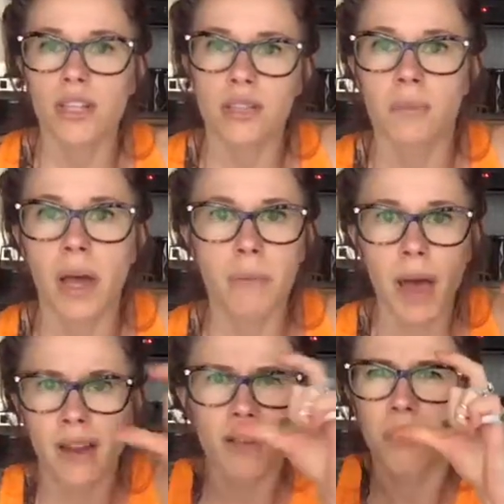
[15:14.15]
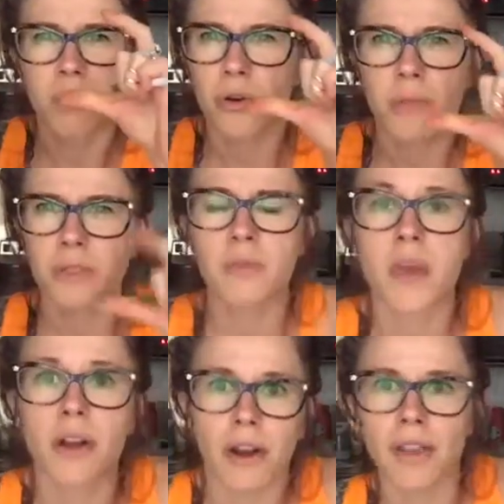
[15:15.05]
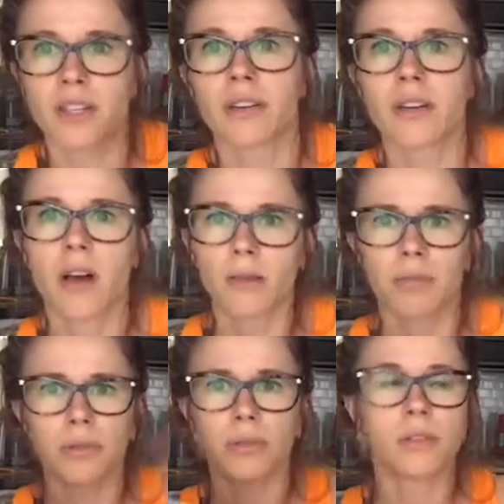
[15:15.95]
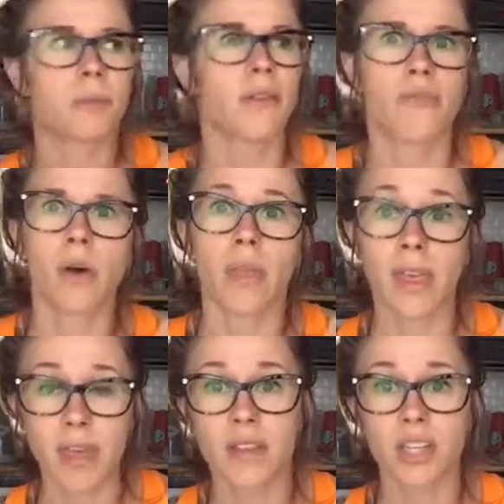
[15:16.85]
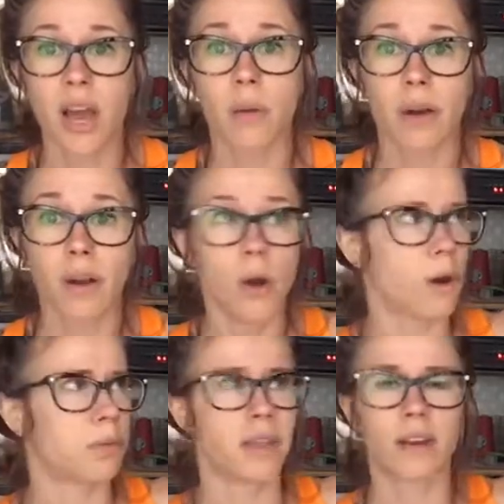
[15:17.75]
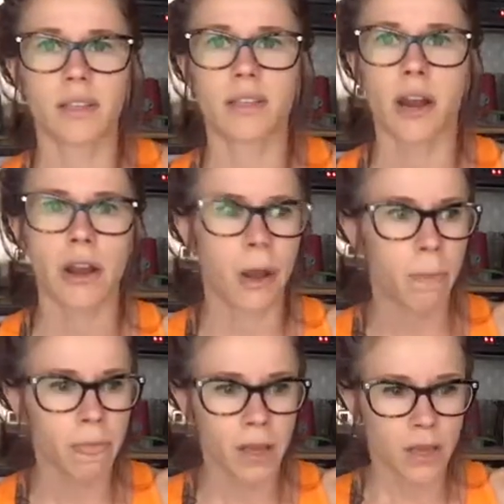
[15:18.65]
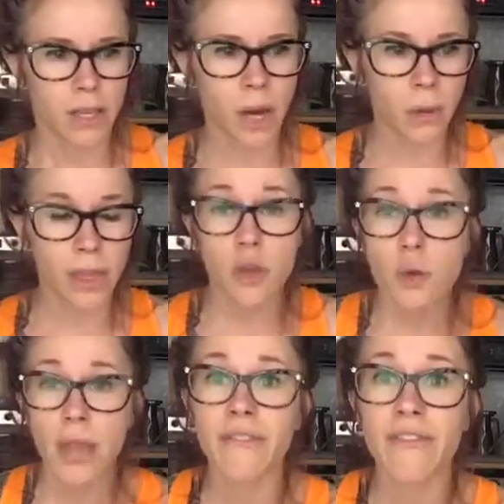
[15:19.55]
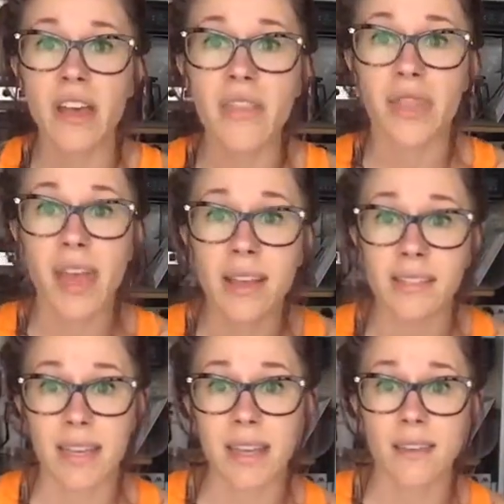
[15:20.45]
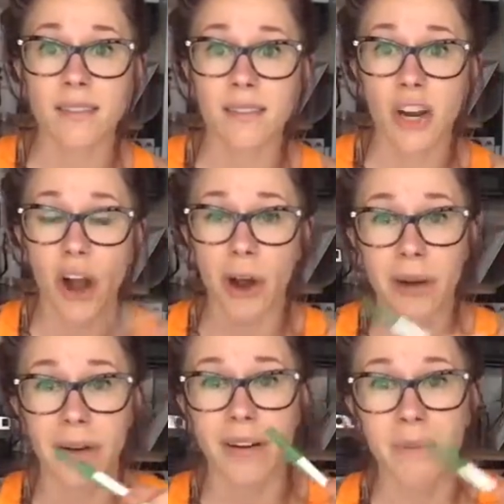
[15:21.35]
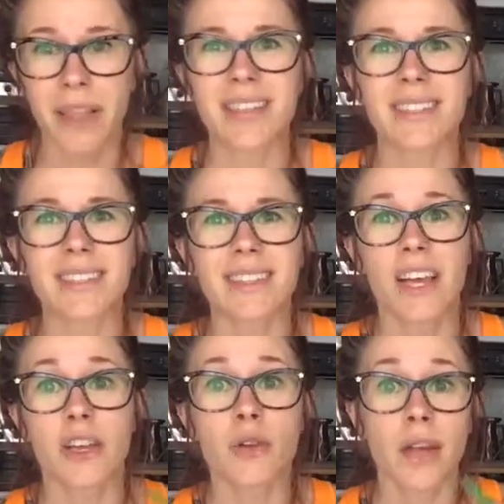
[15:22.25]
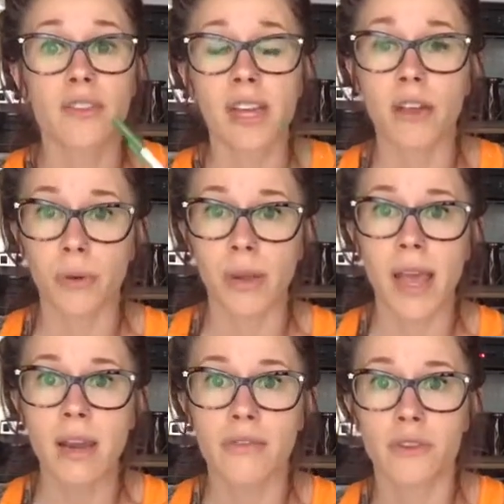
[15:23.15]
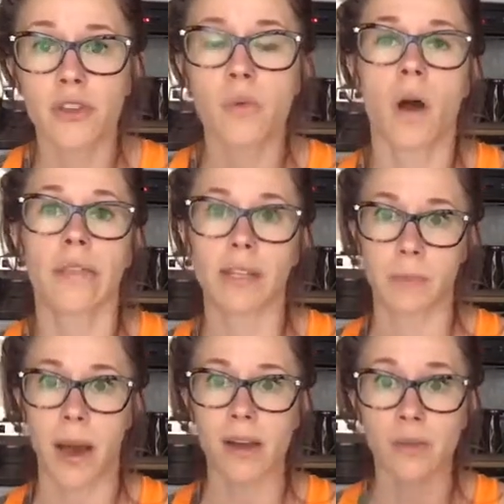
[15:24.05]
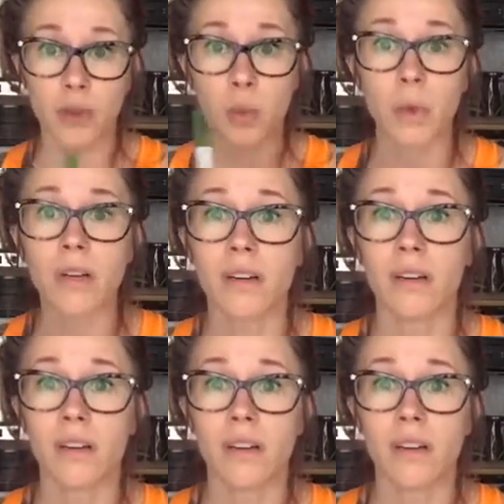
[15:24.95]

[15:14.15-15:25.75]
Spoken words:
Just I had a little portable speaker and I turned it on Bluetooth to my phone, like in the shower, or played on the stereo. You know, like, you can fit things in. There are places. You just have to get creative. And if you want this bad enough, you will.